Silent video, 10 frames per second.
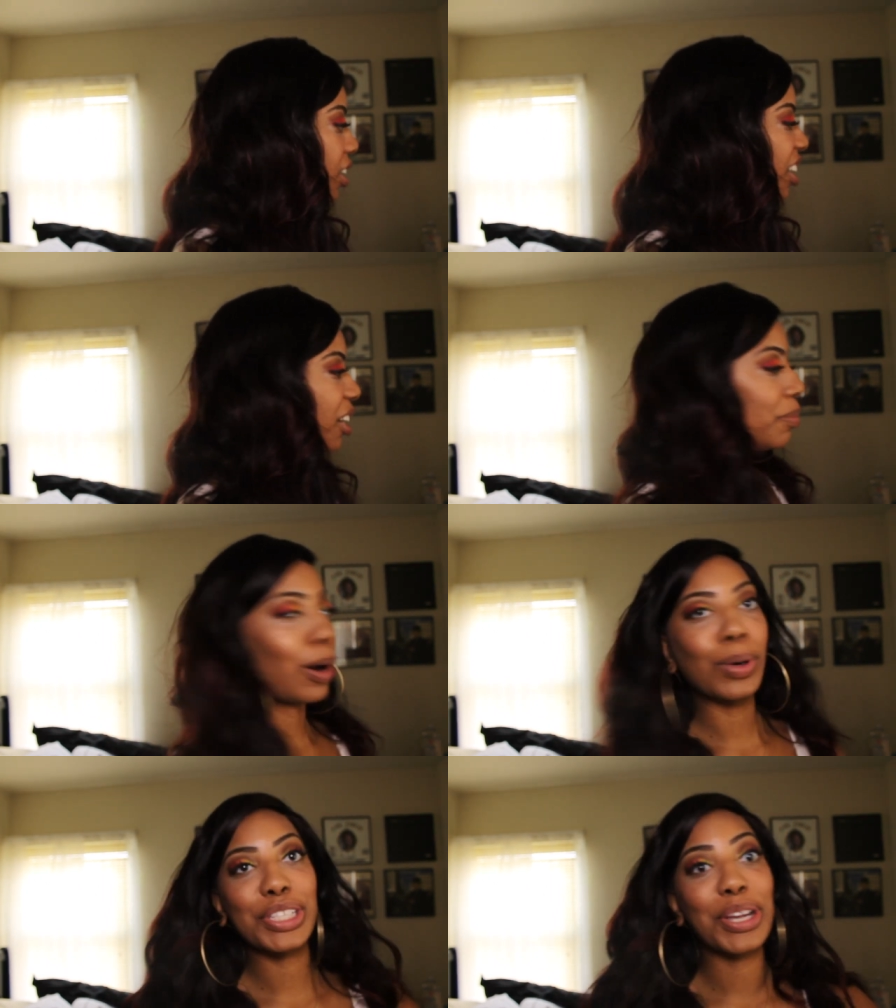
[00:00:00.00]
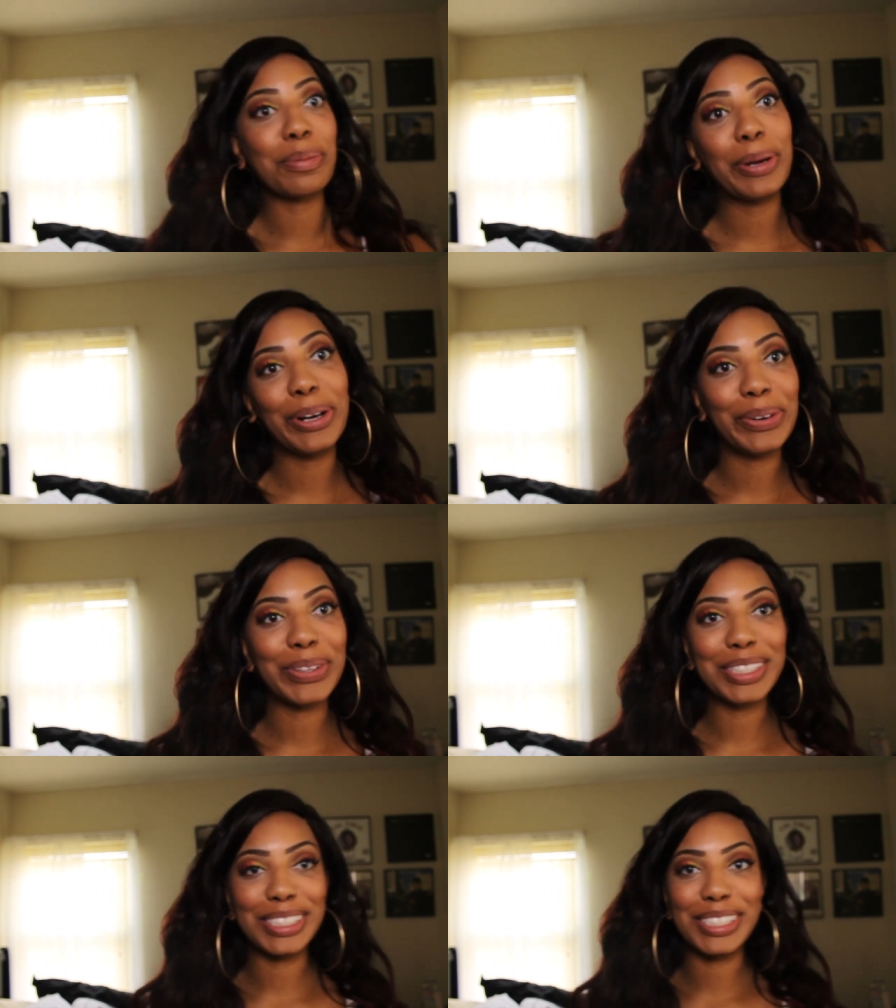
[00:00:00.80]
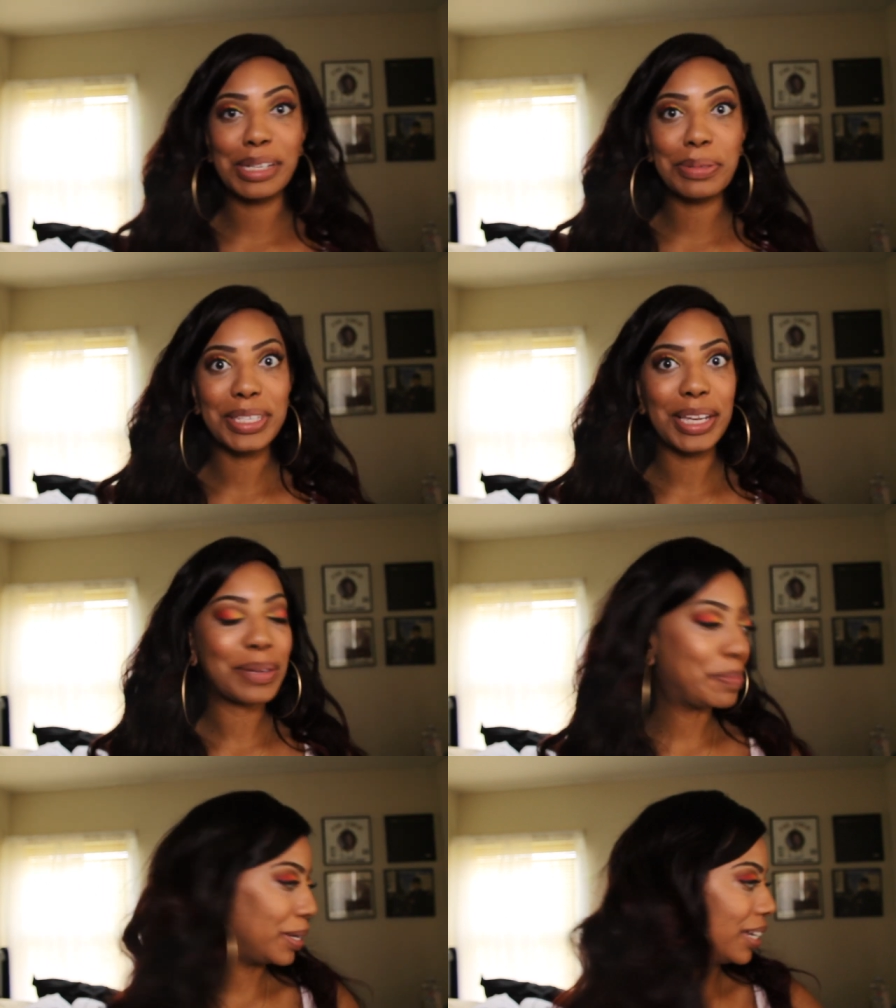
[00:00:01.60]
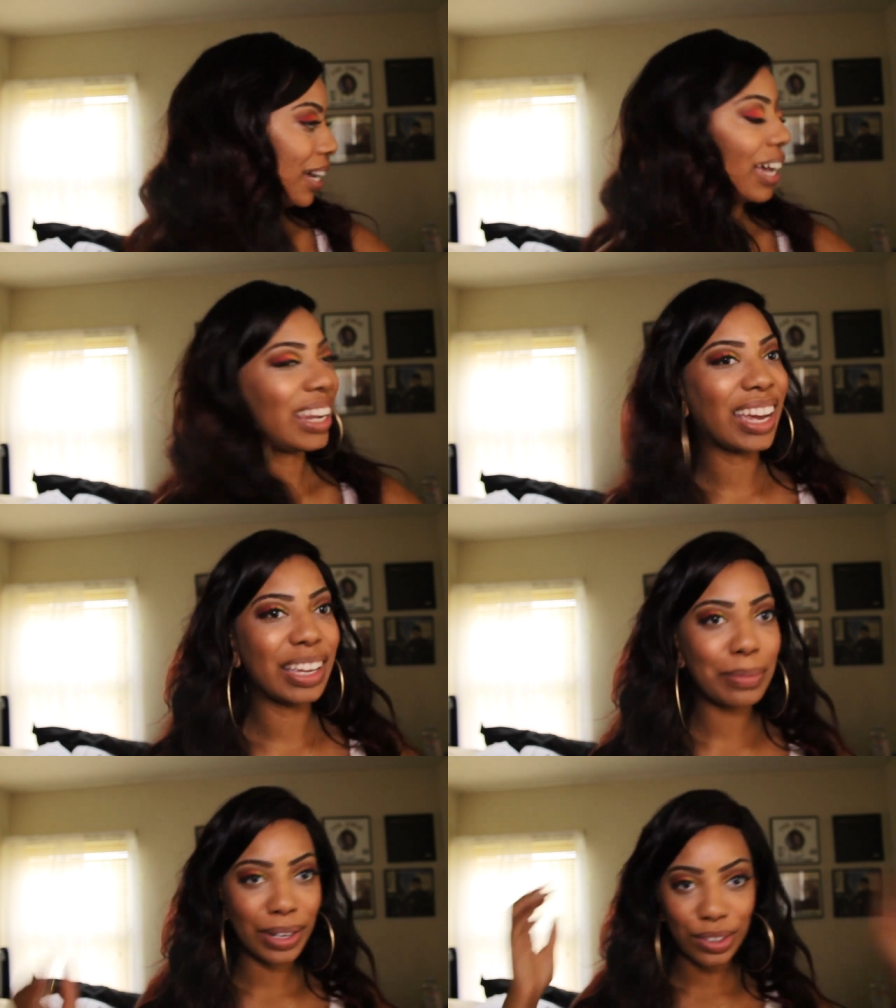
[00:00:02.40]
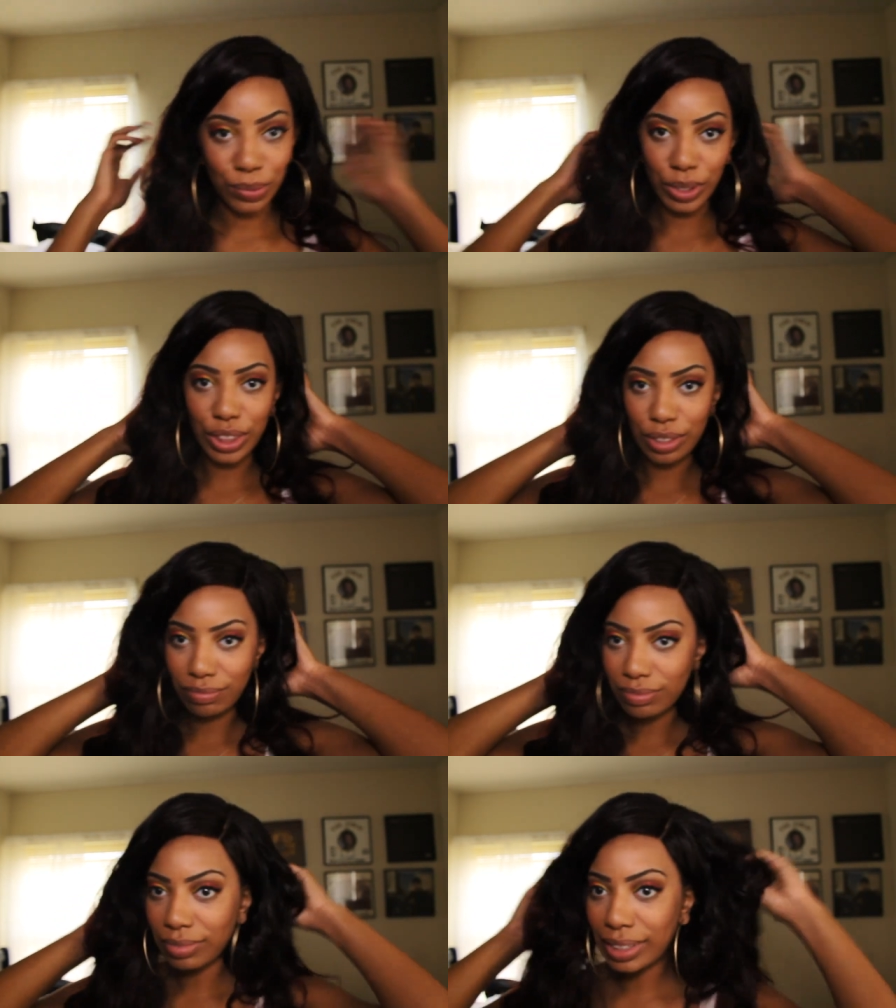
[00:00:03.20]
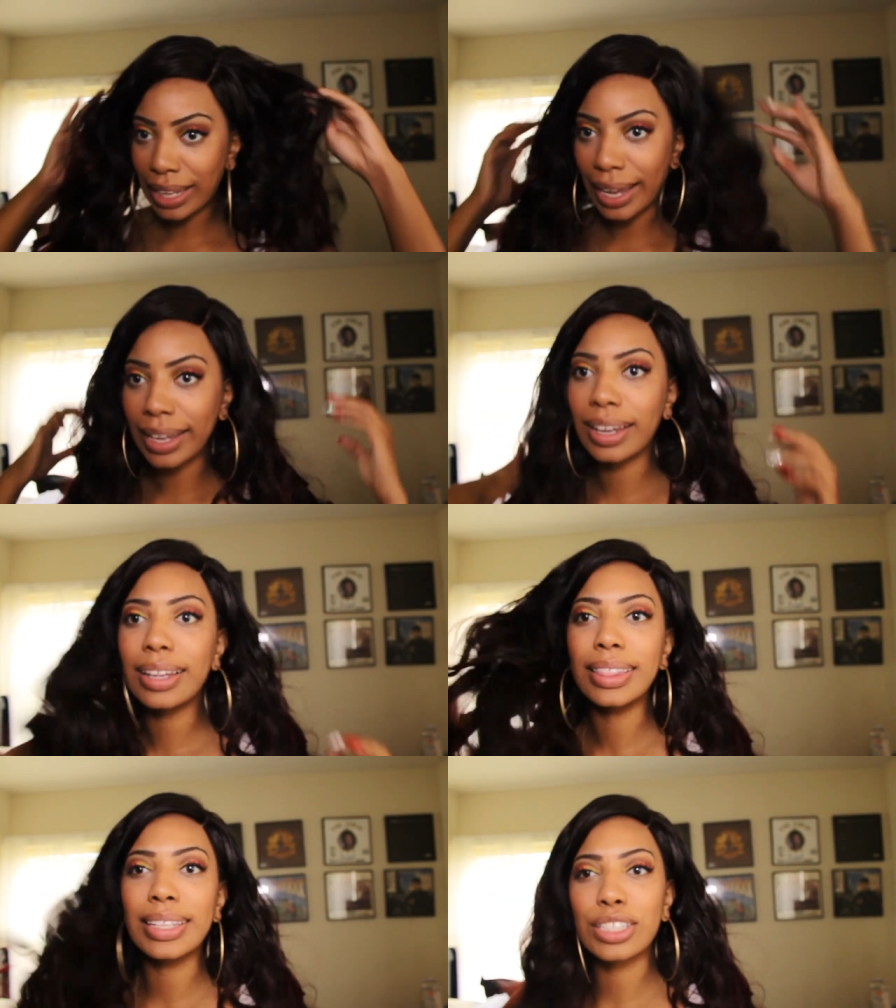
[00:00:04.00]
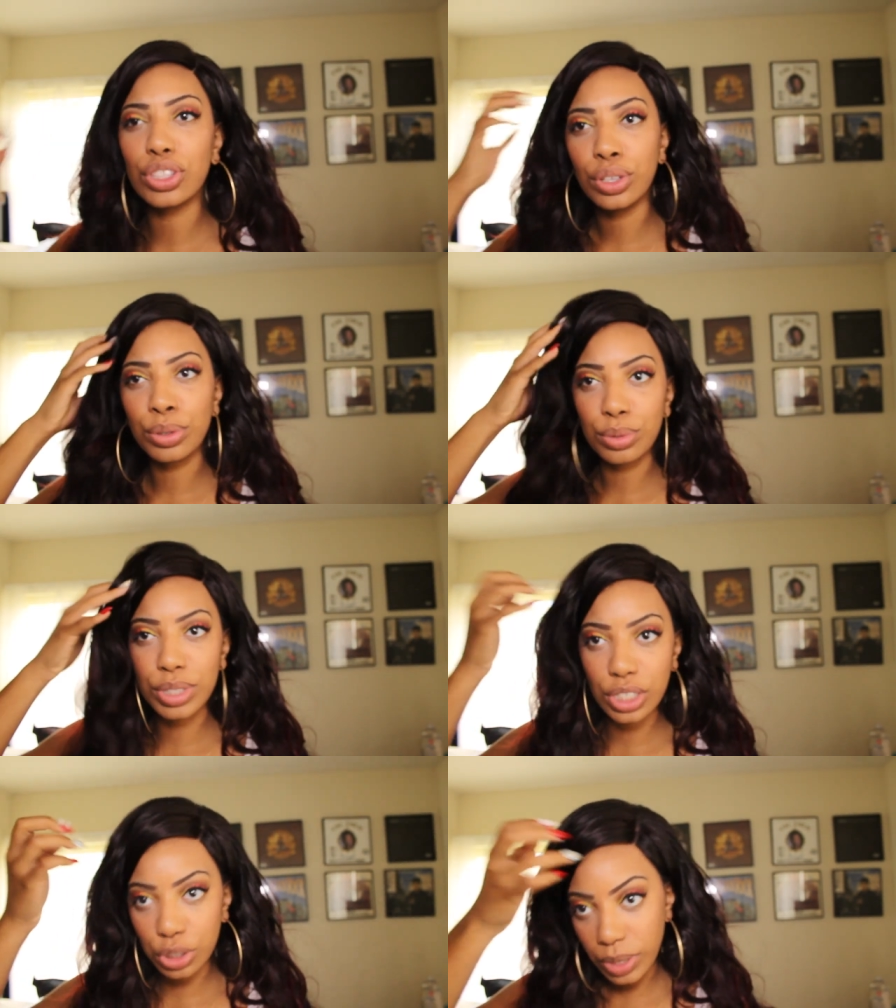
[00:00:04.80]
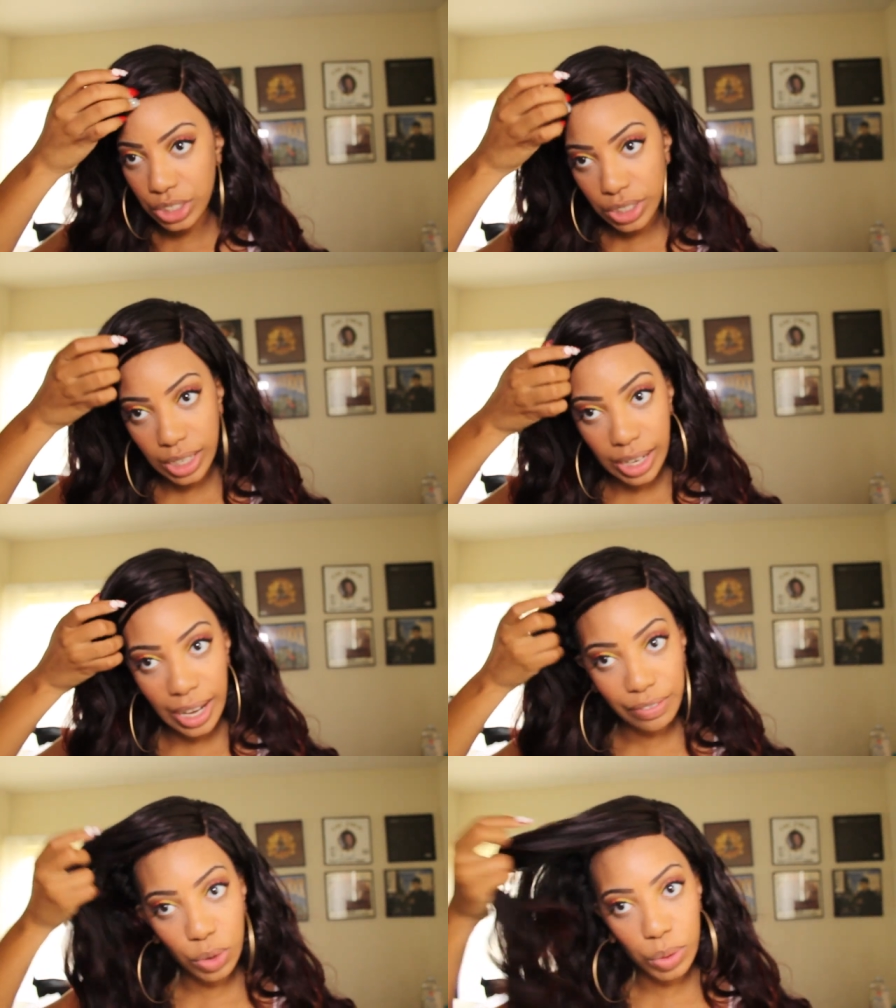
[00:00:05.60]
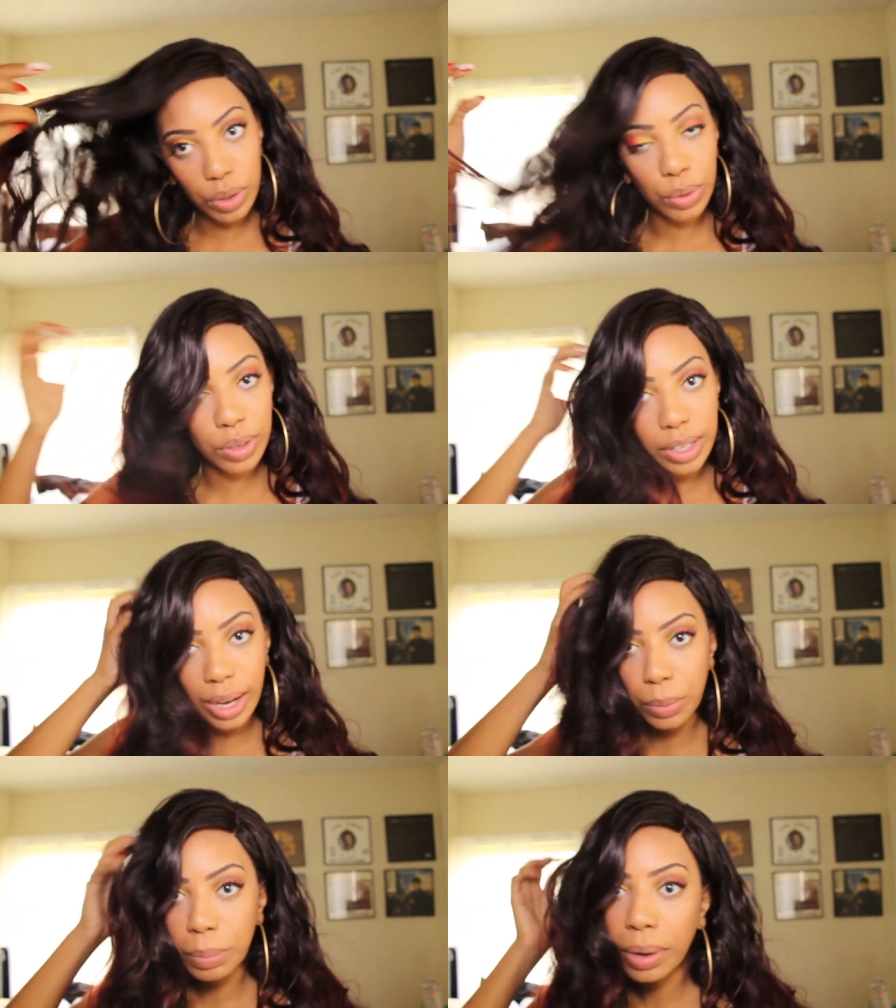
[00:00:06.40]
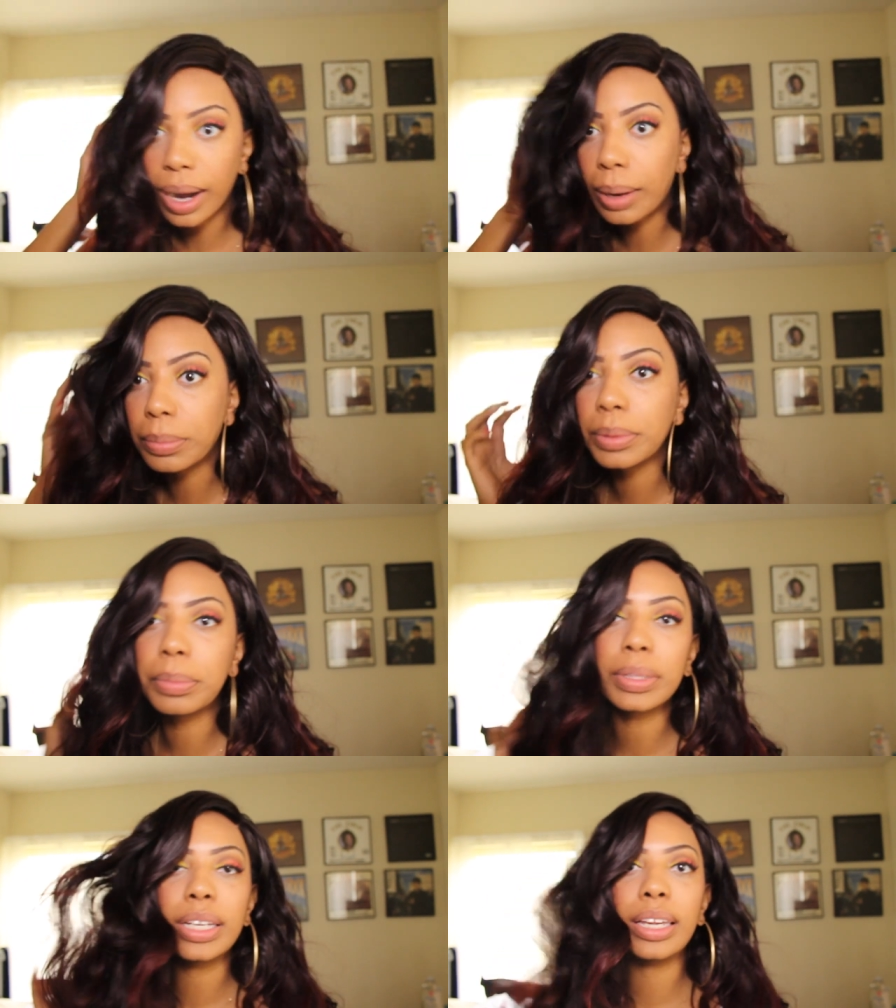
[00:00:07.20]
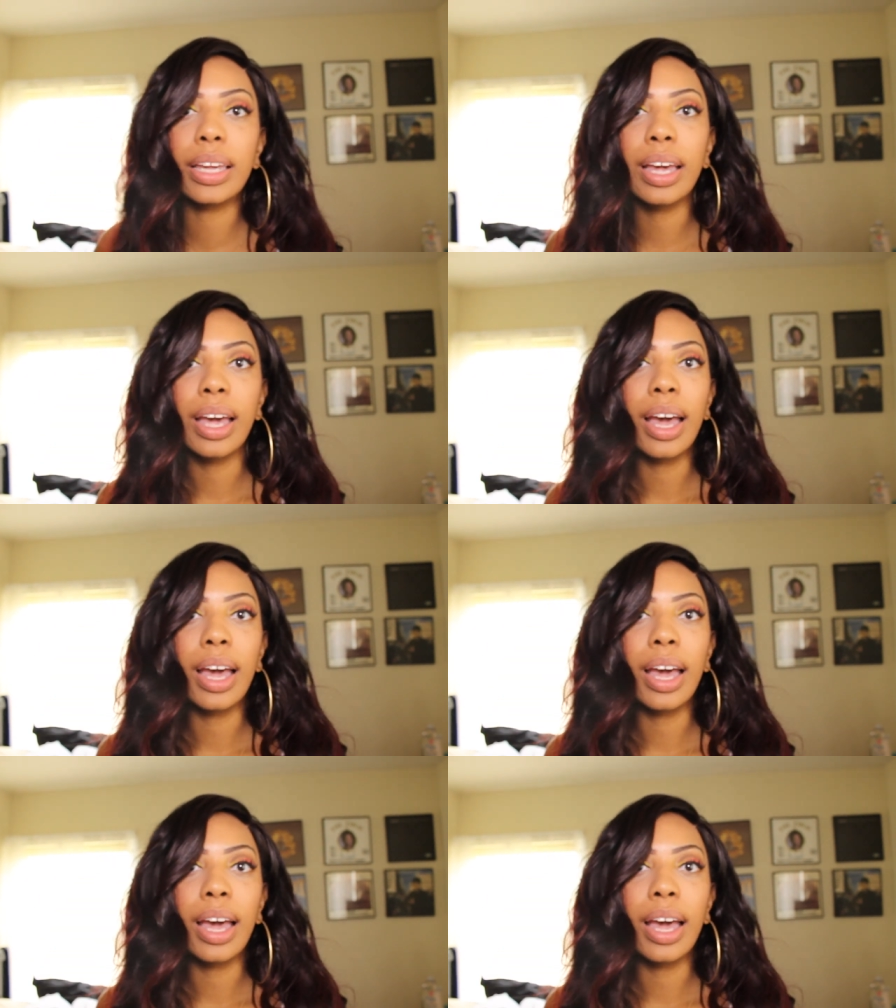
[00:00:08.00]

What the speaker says: I was gonna put on orange lipstick, but I like it better with like this new situation that I have going on, and I will probably